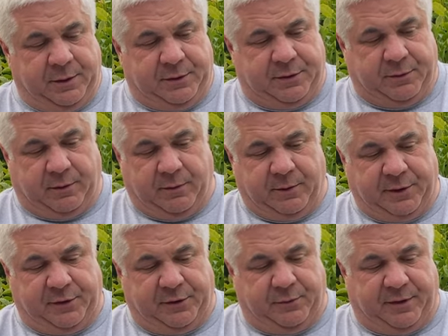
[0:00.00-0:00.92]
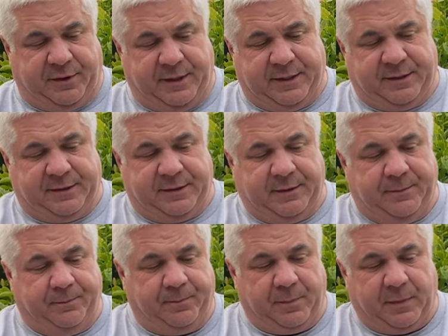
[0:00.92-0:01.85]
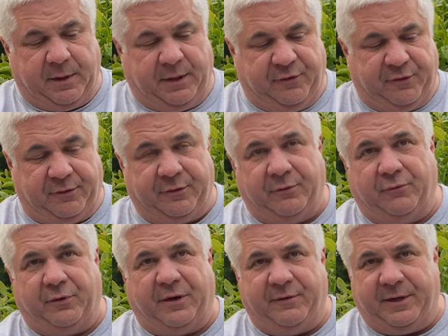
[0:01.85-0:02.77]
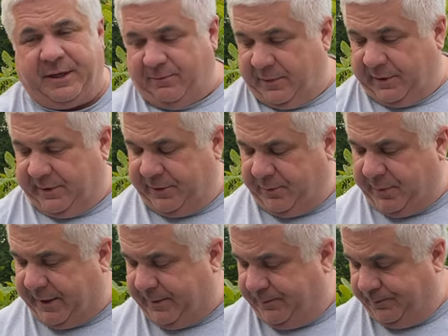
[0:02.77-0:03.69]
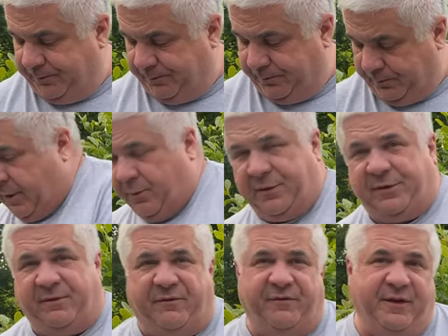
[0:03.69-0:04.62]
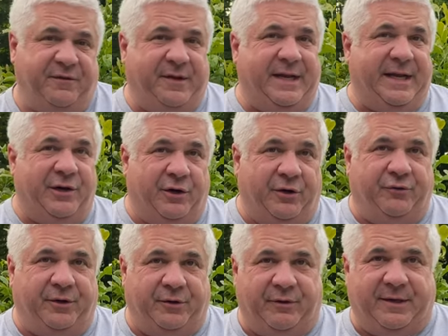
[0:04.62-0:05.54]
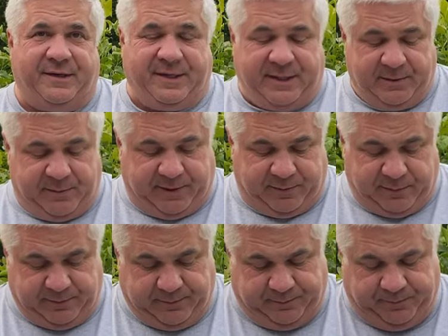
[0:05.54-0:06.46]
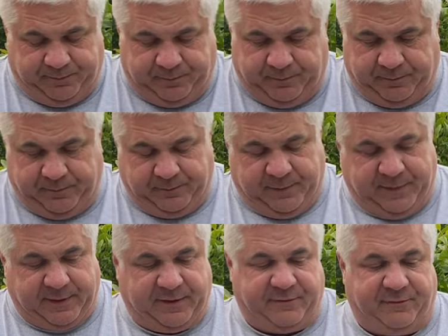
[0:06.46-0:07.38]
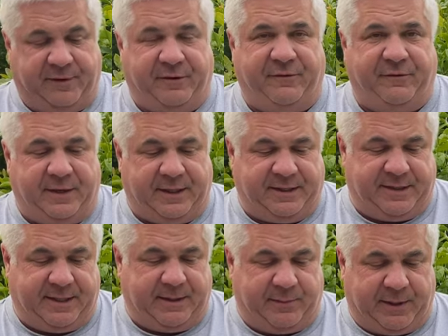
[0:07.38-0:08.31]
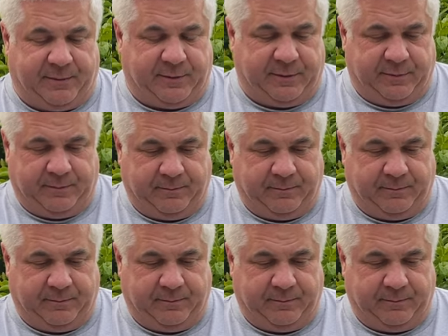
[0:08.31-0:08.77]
So all we're going to do with this is just rough it up a little bit with some fifteen hundred grit sandpaper. It's a very fine sandpaper.